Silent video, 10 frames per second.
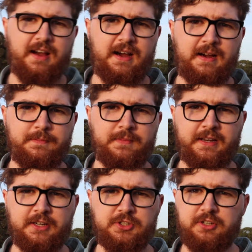
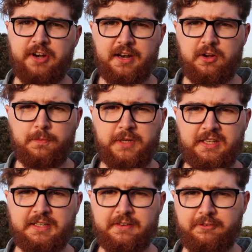and it should create a
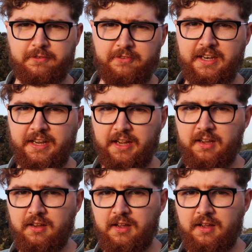completely different feeling,